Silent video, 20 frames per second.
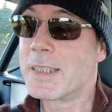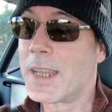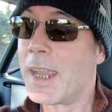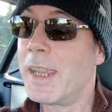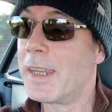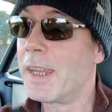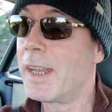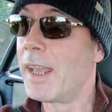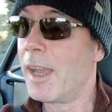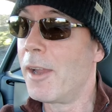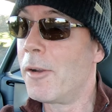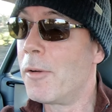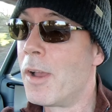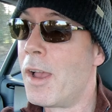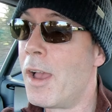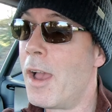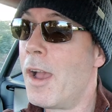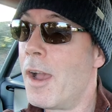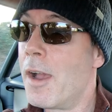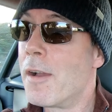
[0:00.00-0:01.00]
take it out
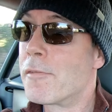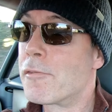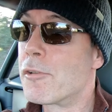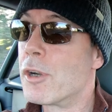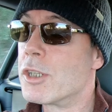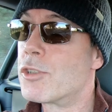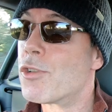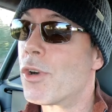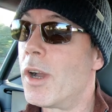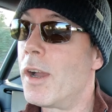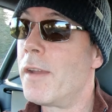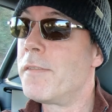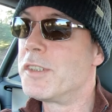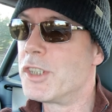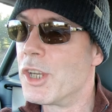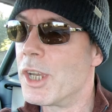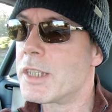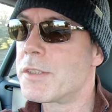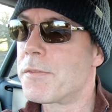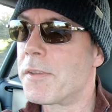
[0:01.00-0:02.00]
for a drive
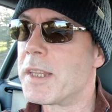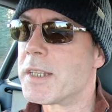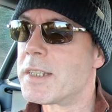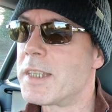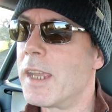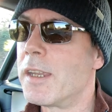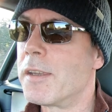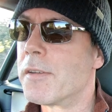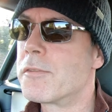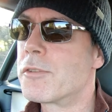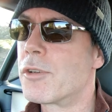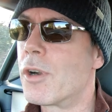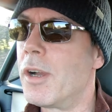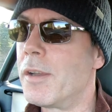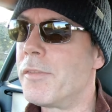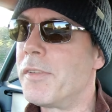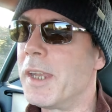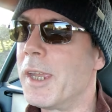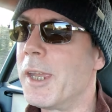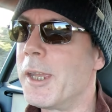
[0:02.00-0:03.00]
just for the sake of
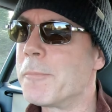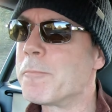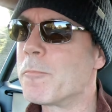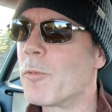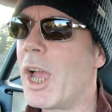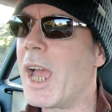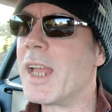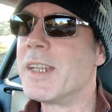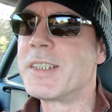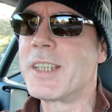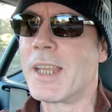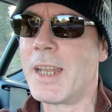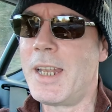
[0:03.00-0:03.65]
driving it and to